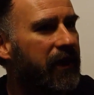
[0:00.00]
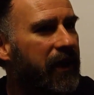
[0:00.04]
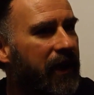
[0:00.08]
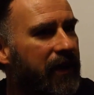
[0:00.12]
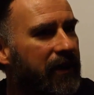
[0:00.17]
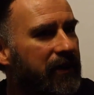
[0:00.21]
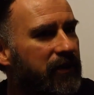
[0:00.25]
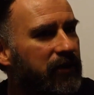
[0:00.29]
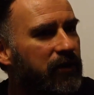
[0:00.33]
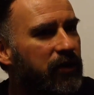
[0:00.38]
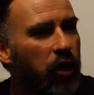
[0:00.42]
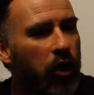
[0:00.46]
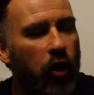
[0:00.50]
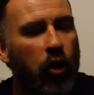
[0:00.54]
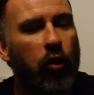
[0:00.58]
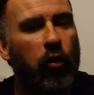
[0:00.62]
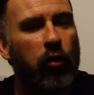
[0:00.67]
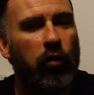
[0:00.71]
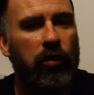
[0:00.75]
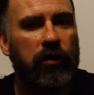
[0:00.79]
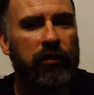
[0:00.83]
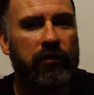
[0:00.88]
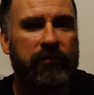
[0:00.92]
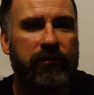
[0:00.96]
I guess,
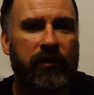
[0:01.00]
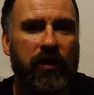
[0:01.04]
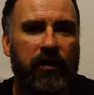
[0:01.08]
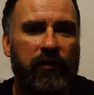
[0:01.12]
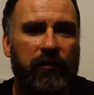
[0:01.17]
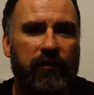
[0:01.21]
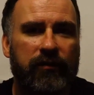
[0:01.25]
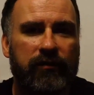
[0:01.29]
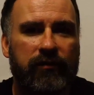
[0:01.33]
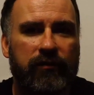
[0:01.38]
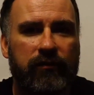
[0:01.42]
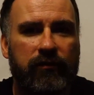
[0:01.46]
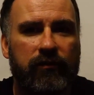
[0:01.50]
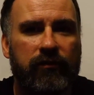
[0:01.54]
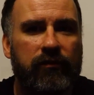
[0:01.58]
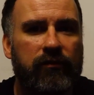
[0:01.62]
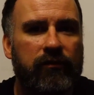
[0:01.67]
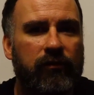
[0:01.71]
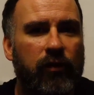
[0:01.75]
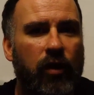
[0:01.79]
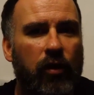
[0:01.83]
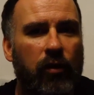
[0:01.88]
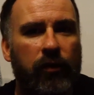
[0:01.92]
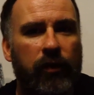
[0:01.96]
goal of
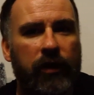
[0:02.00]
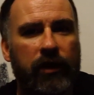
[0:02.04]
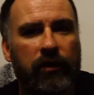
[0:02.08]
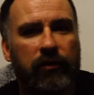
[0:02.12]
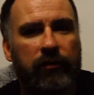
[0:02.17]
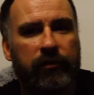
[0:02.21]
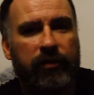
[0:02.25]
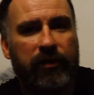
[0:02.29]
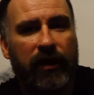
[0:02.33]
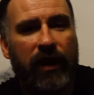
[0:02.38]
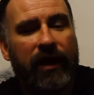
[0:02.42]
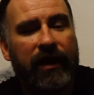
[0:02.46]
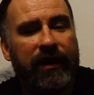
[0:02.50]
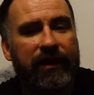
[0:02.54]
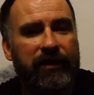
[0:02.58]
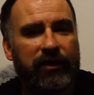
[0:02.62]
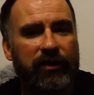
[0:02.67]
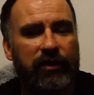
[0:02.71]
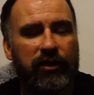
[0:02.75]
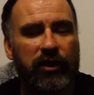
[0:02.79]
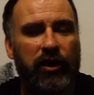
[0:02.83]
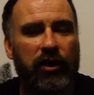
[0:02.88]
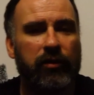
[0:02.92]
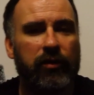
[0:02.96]
what we are planning
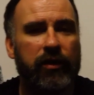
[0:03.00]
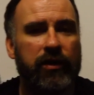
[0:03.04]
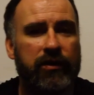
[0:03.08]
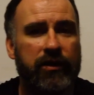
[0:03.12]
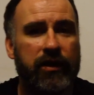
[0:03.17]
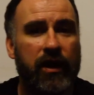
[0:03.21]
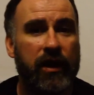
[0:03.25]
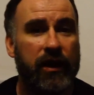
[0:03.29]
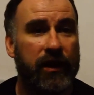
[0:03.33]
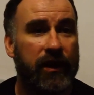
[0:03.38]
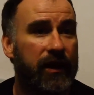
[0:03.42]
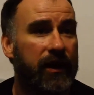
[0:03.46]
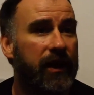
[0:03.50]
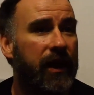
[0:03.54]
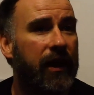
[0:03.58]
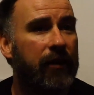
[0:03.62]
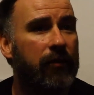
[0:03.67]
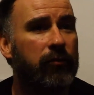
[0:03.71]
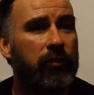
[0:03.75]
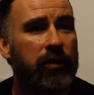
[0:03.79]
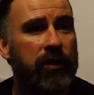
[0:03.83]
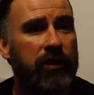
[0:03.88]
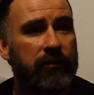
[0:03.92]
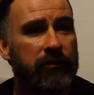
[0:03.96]
to do is,
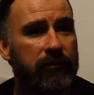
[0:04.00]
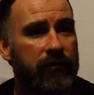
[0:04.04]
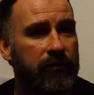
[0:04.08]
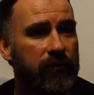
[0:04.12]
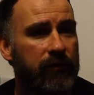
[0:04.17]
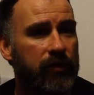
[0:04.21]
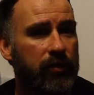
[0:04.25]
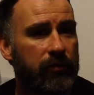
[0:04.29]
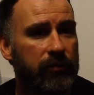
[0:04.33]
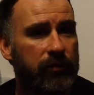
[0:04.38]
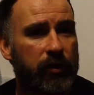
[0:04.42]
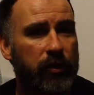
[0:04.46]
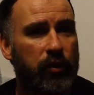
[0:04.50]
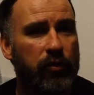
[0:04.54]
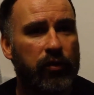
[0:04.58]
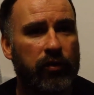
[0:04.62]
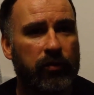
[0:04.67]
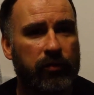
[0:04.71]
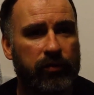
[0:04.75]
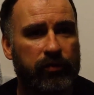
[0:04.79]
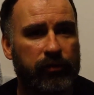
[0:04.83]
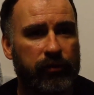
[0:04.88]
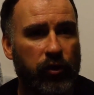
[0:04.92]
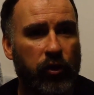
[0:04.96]
can we
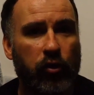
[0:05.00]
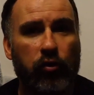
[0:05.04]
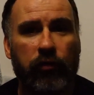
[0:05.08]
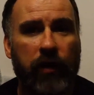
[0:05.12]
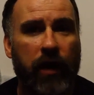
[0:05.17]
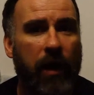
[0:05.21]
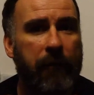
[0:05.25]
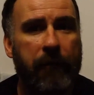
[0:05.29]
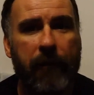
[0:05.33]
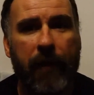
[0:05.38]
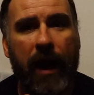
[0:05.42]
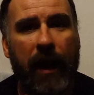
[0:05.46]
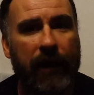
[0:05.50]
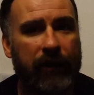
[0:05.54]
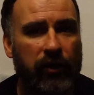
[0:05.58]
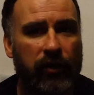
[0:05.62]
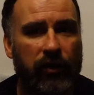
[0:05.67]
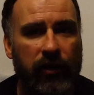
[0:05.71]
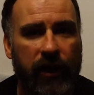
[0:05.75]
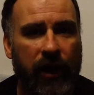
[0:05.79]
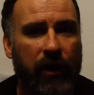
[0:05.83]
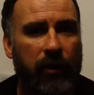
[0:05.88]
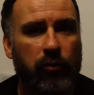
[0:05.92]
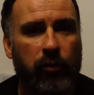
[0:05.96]
computer program
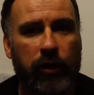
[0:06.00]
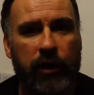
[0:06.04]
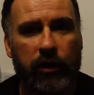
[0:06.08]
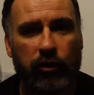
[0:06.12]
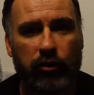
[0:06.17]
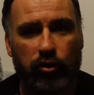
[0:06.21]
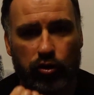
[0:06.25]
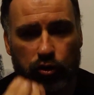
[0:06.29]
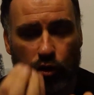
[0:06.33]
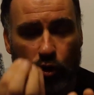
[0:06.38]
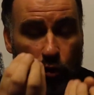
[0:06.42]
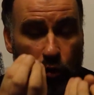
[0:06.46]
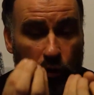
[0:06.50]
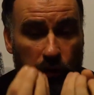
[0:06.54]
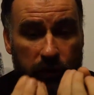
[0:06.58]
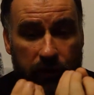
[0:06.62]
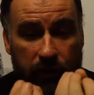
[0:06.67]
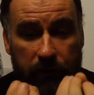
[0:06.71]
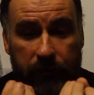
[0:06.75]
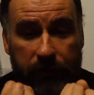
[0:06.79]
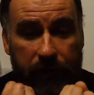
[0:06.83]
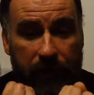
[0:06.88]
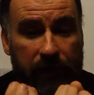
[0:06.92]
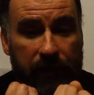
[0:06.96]
matter? Can we control
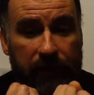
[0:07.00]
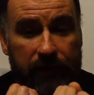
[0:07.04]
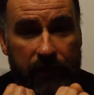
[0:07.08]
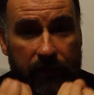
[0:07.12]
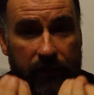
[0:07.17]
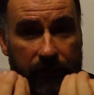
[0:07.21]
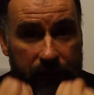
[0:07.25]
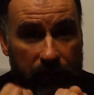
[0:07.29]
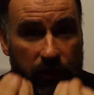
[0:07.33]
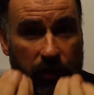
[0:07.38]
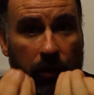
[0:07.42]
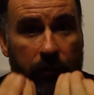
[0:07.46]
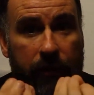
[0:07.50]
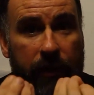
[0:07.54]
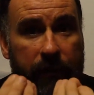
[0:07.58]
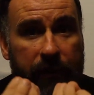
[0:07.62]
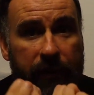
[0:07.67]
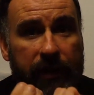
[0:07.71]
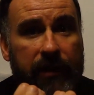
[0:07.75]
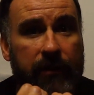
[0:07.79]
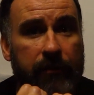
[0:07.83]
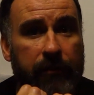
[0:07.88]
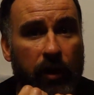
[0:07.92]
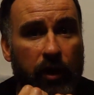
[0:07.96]
the atomic
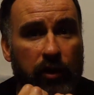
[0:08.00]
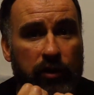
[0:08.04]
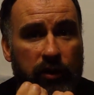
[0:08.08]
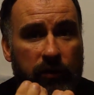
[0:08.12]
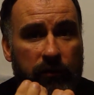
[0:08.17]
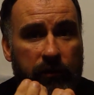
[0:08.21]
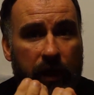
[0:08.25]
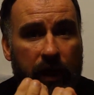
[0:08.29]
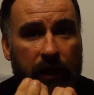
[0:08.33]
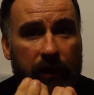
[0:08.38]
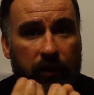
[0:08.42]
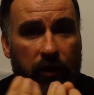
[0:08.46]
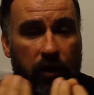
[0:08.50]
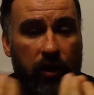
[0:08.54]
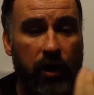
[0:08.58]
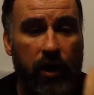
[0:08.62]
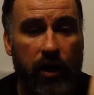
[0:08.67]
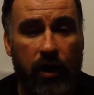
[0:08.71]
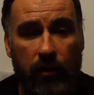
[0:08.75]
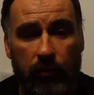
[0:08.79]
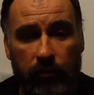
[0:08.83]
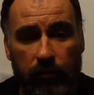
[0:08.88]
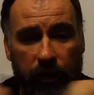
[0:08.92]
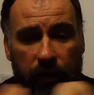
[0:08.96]
building blocks of matter,
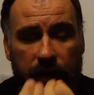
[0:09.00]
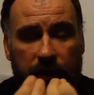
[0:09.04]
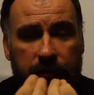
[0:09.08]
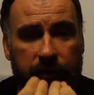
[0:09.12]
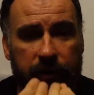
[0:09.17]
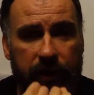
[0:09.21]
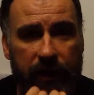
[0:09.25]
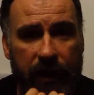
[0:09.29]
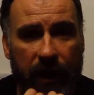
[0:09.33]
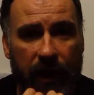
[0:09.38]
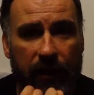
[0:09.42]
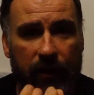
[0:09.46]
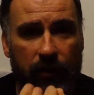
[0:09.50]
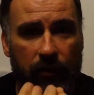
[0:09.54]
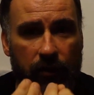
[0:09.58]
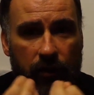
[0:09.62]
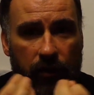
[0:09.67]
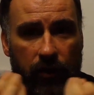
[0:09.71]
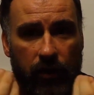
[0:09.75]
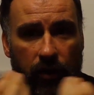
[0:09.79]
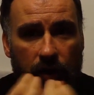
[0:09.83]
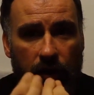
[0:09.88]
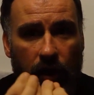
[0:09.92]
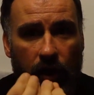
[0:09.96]
bring them together
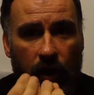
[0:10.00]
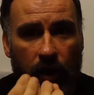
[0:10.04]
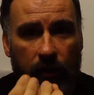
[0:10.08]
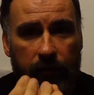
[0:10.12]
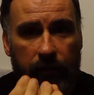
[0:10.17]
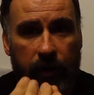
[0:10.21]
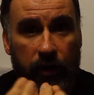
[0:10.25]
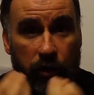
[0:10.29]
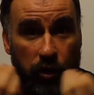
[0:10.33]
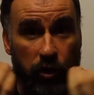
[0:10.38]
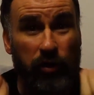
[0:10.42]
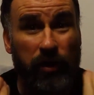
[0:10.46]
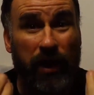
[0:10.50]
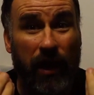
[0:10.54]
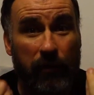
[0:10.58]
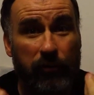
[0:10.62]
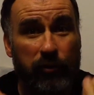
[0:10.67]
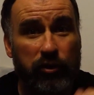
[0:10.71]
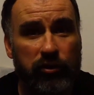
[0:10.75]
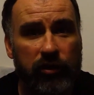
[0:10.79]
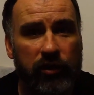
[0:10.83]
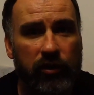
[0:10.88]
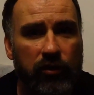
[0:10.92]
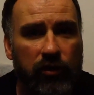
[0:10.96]
and do
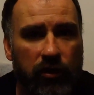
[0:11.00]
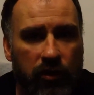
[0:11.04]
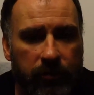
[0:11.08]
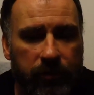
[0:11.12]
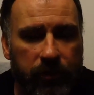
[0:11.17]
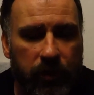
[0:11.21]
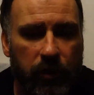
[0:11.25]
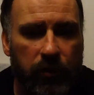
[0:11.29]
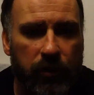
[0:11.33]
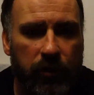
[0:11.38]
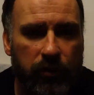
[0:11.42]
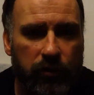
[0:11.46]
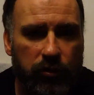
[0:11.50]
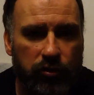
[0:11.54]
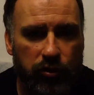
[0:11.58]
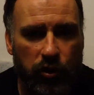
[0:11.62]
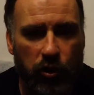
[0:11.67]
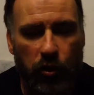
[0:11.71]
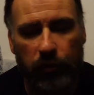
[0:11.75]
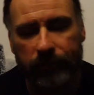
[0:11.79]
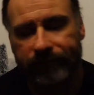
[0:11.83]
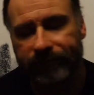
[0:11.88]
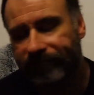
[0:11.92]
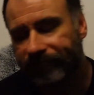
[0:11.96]
chemistry under computer
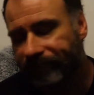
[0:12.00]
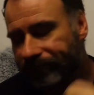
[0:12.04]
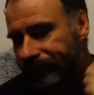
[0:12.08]
control?